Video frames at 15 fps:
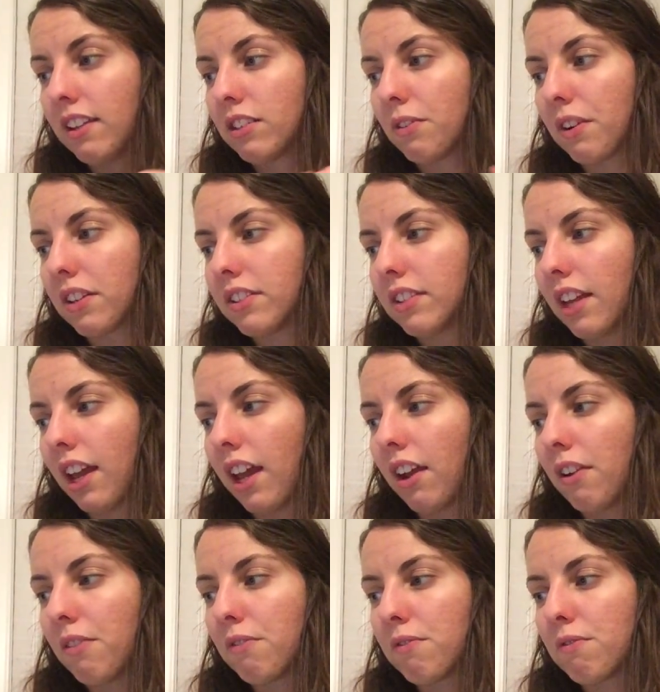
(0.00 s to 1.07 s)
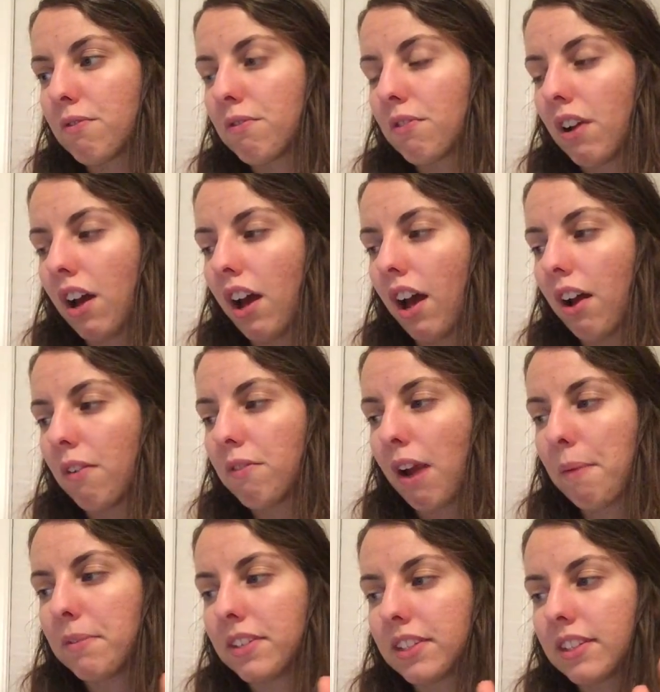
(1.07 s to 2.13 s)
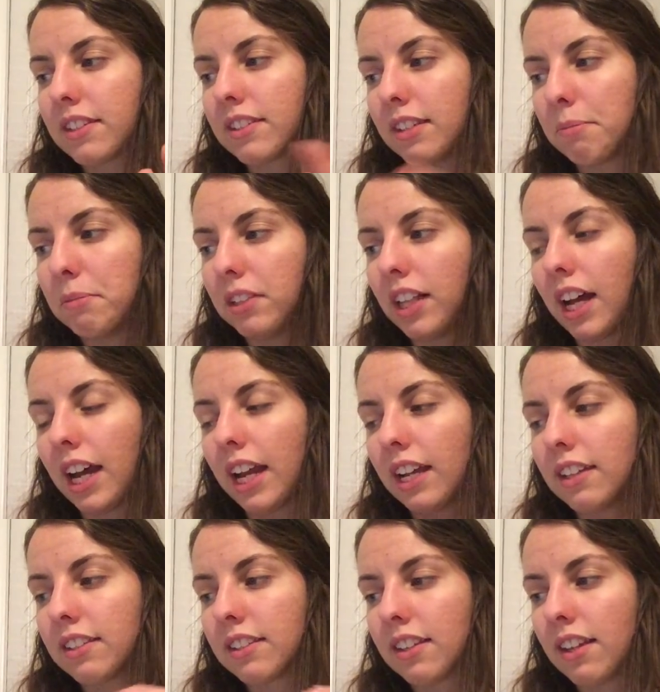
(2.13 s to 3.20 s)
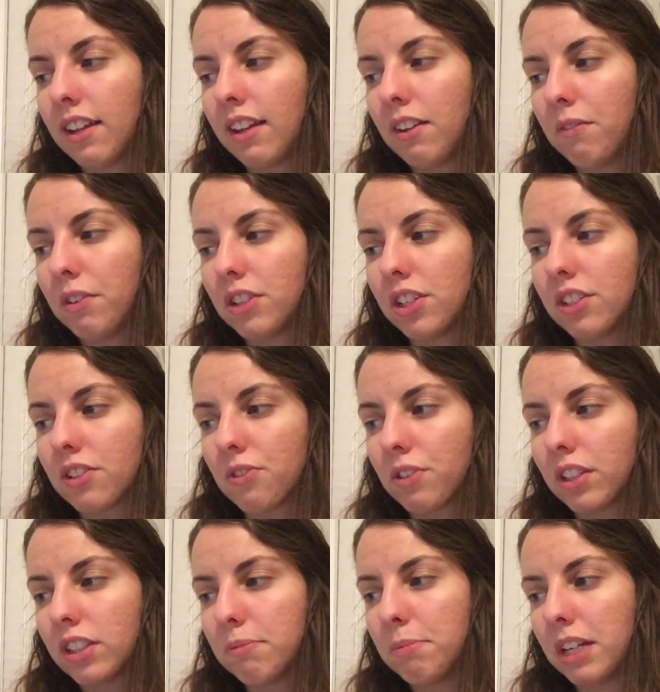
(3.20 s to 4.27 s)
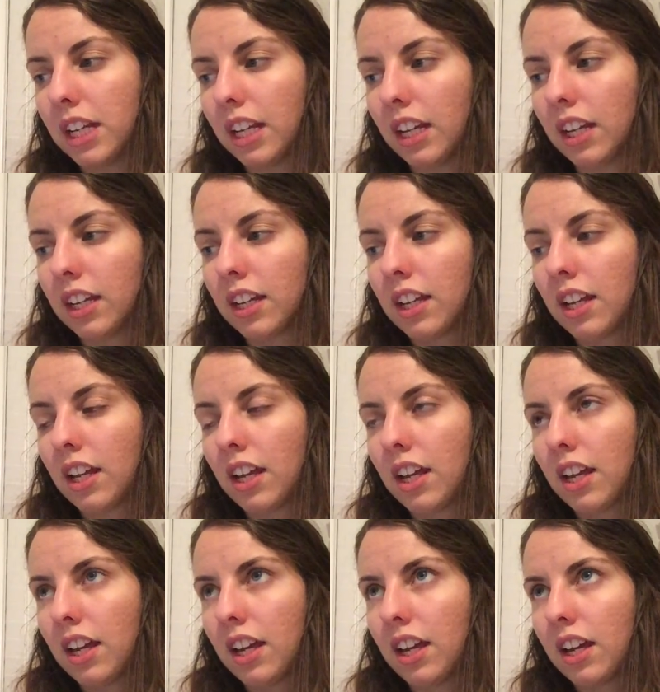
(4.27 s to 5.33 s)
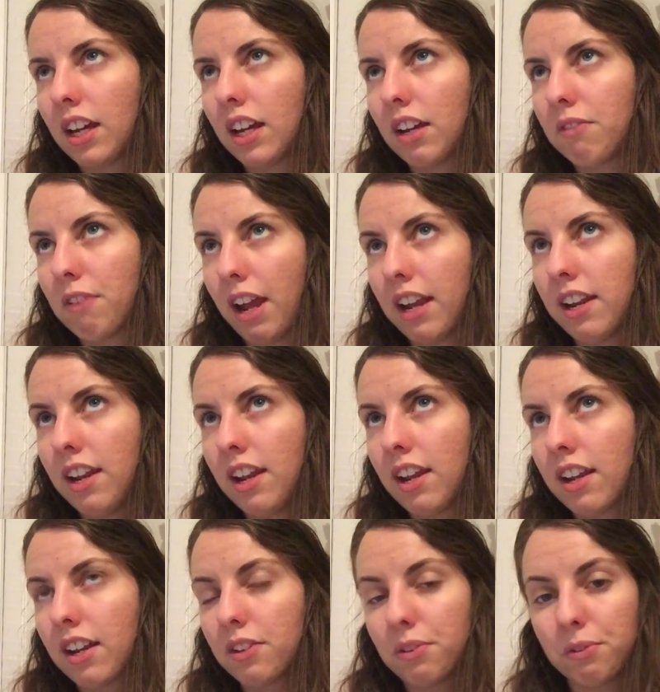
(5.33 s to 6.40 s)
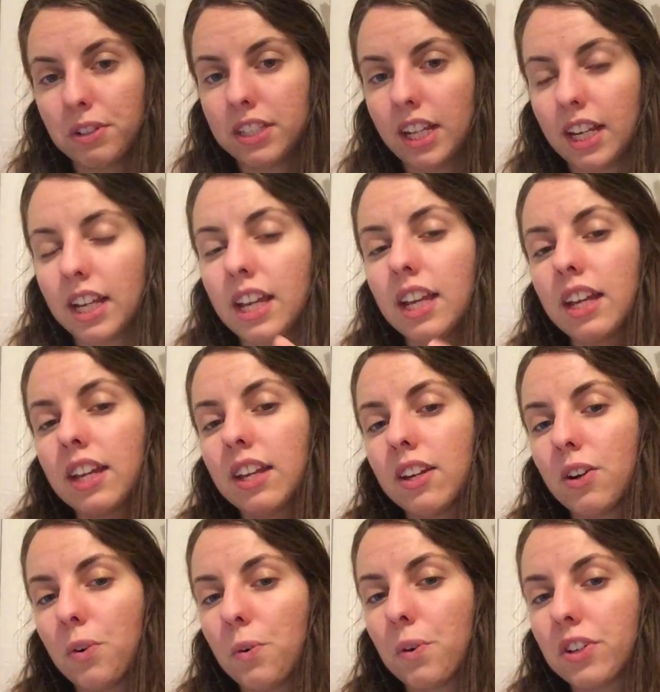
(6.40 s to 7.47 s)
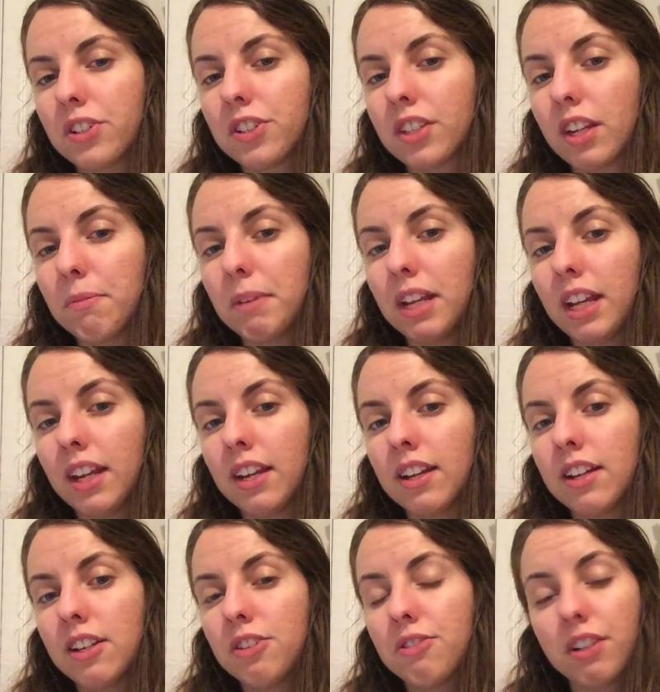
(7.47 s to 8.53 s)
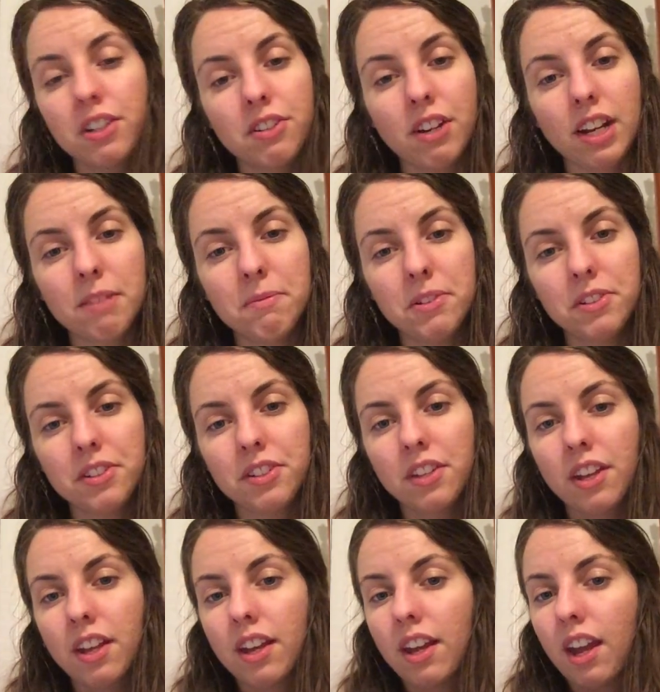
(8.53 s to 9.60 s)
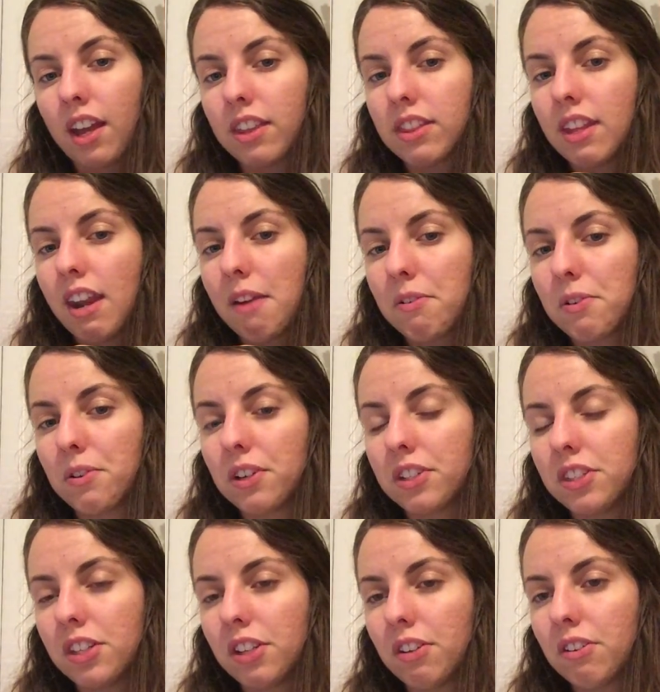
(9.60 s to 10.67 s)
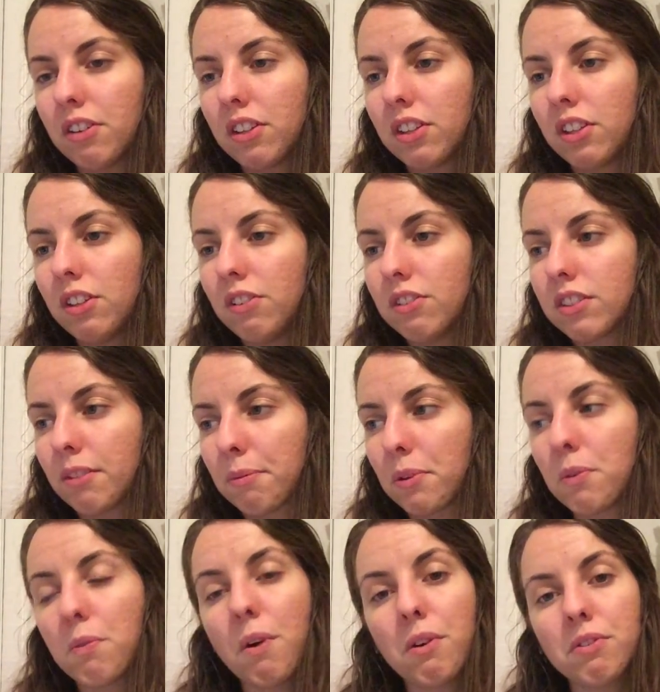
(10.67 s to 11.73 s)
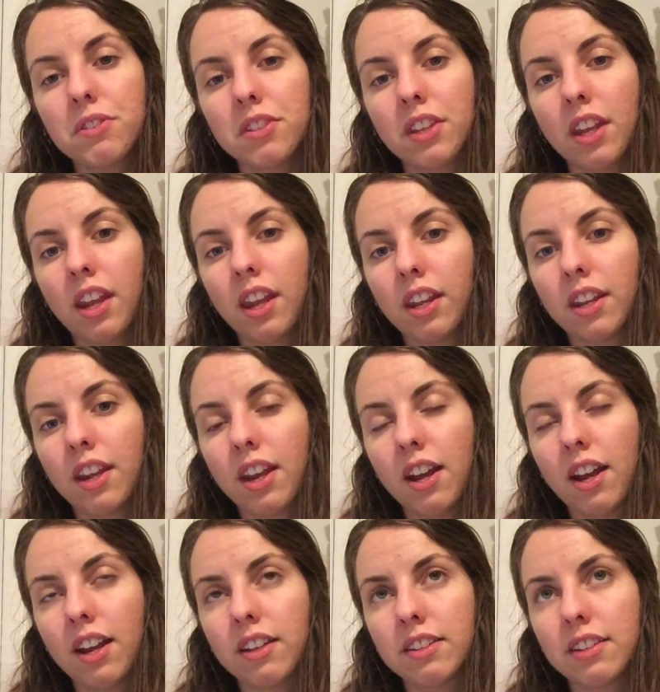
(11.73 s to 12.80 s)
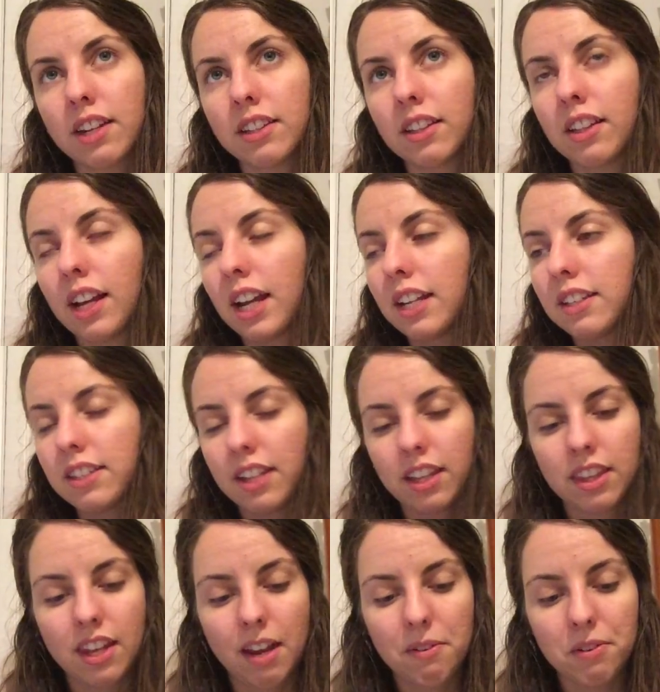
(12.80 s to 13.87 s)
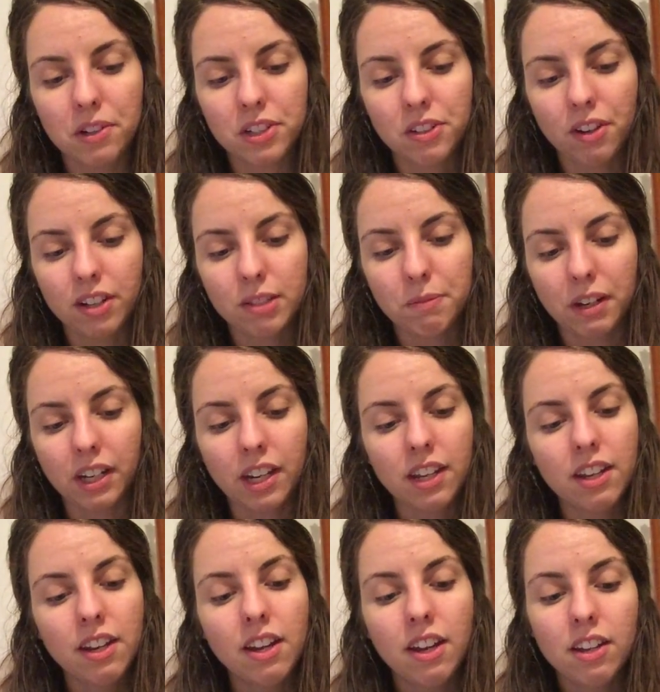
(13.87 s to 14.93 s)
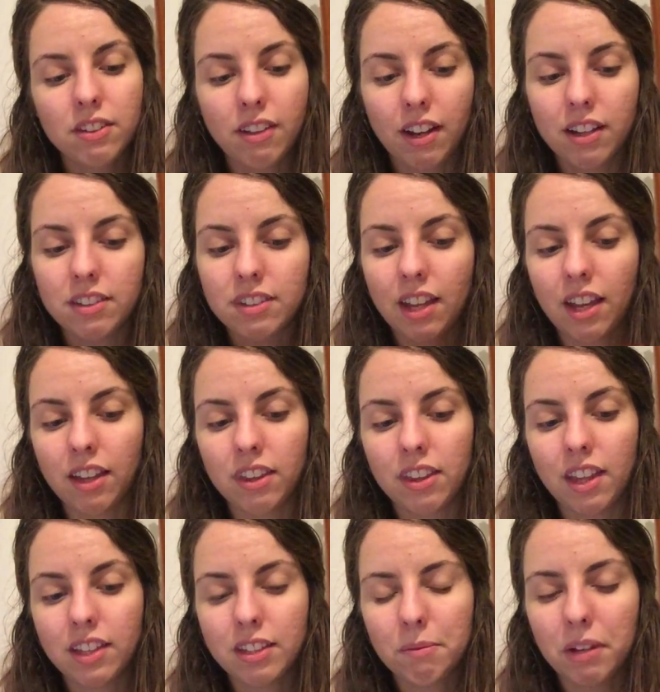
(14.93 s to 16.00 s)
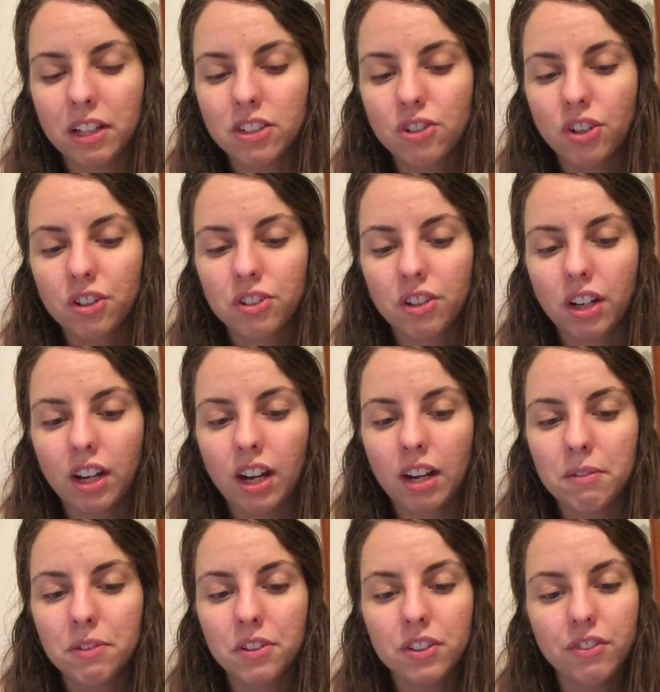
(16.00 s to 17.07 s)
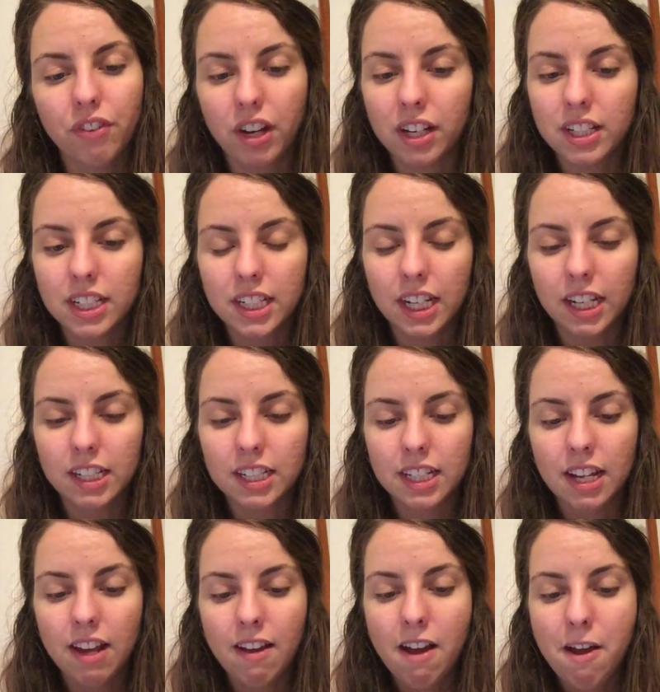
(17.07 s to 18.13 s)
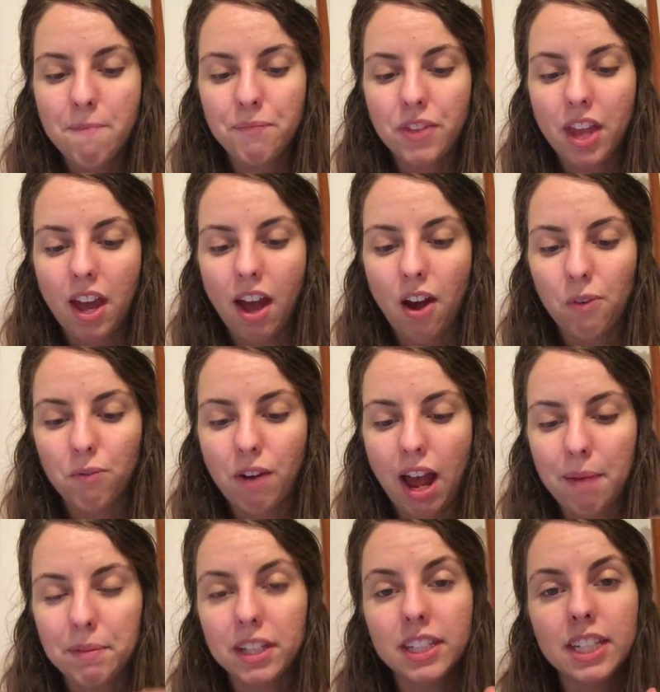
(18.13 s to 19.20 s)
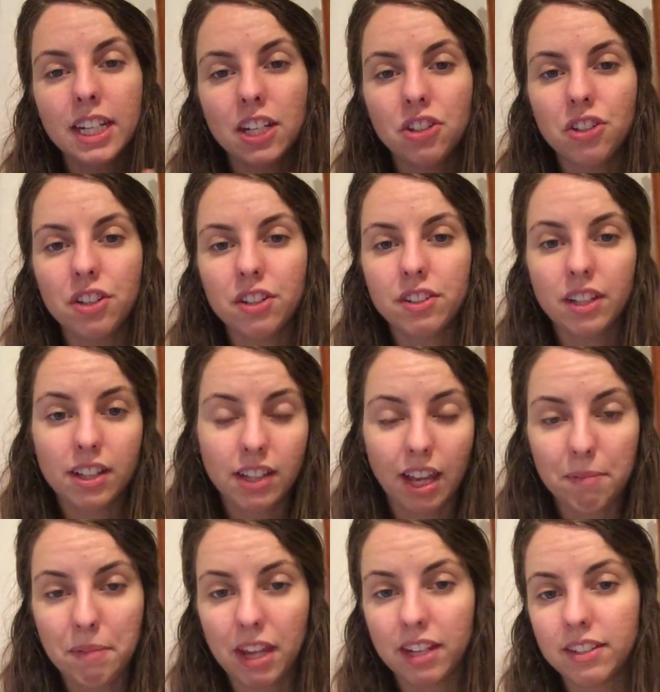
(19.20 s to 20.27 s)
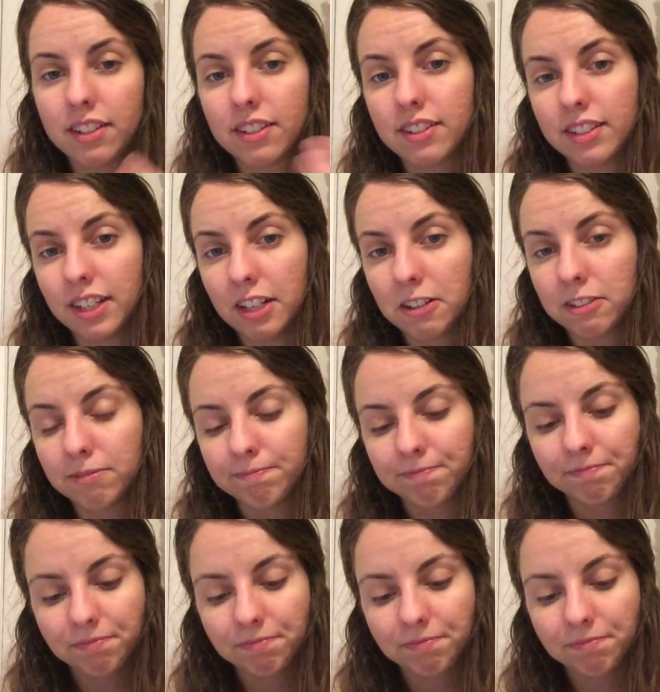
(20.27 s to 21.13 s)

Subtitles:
So I want to say rabbits symbolize, which is going to be red, because we're restating it. Orange is going to be trickster animals. And then I'm going to use some quotes and cite the lines, and then I'm going to explain it. So I could say they symbolize trickster animals. For instance, rabbit teaches the clayman to steal.